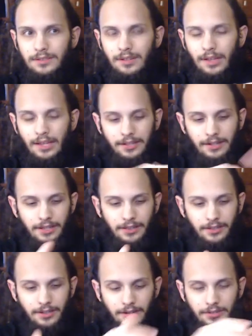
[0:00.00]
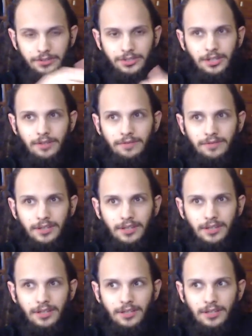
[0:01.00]
the current stuff,
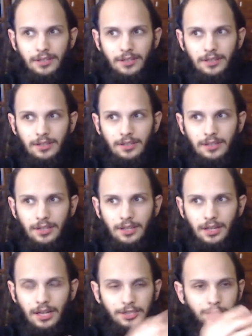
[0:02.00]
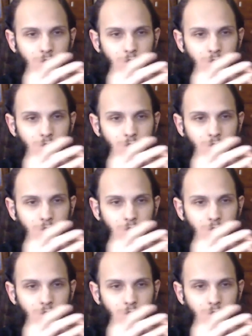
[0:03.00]
I